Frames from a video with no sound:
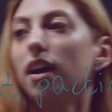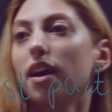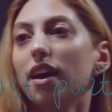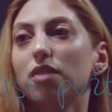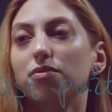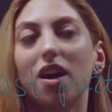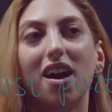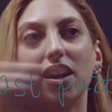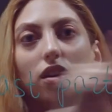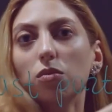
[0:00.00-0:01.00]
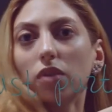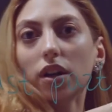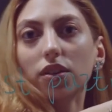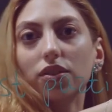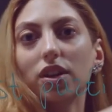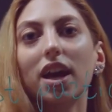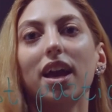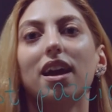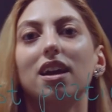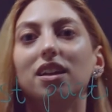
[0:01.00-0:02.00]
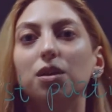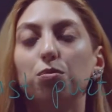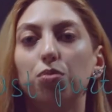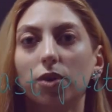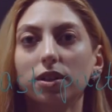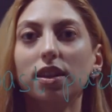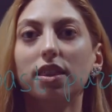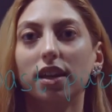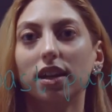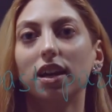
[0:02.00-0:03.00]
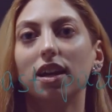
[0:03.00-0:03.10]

Have I worked? An important thing